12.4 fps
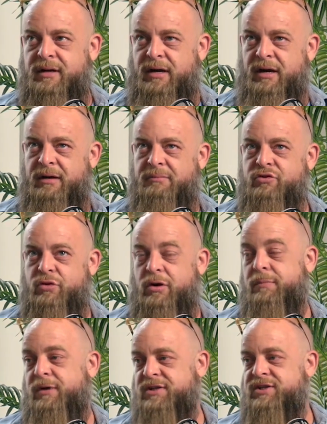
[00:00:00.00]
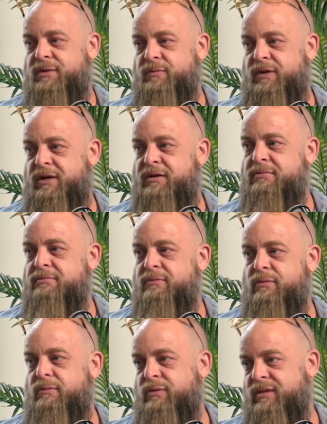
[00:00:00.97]
uh, Toronto Blockchain Week
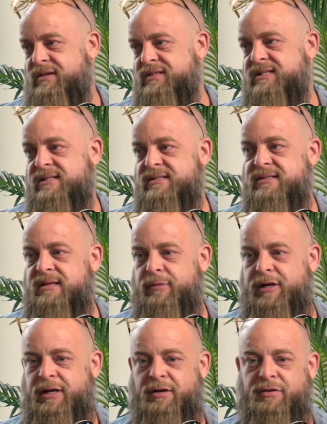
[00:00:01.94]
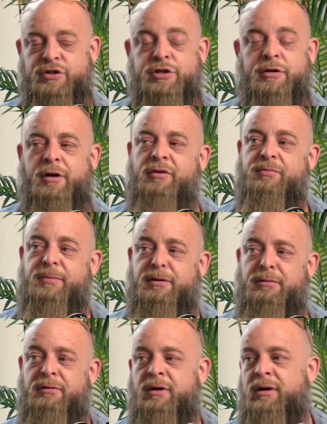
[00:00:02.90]
with consensus coming here. The turnout's
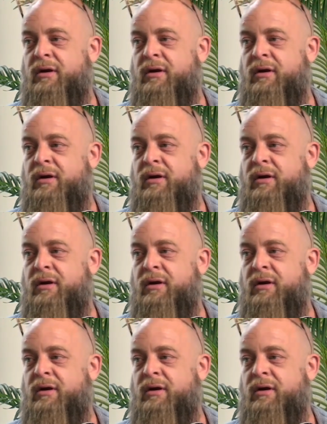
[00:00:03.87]
been